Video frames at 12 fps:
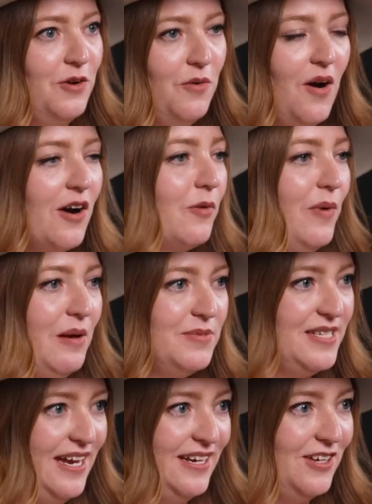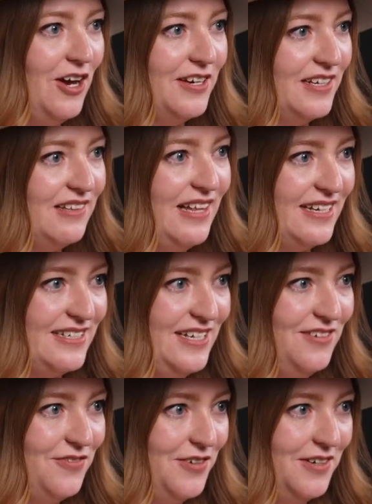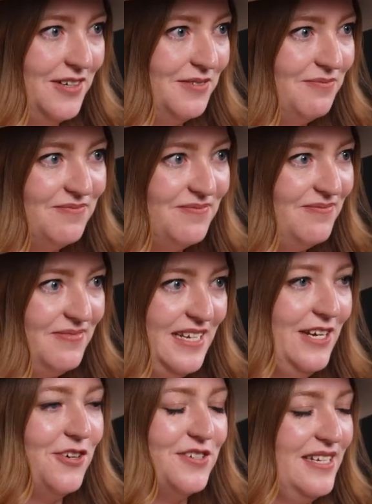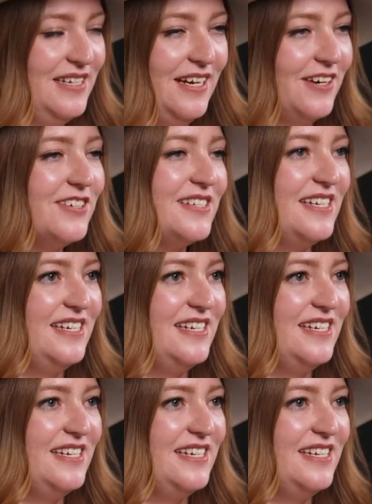our website got neglected for years and years, and